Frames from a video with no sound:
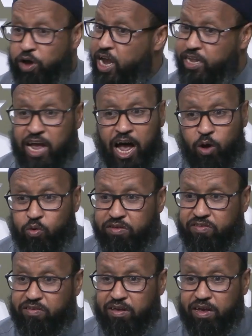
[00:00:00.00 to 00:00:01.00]
8
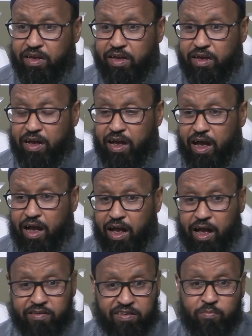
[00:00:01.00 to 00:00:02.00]
hours
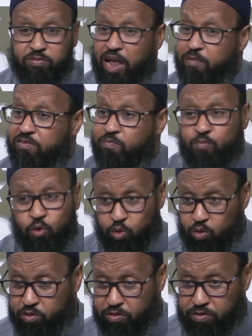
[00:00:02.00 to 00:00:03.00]
and sometimes more.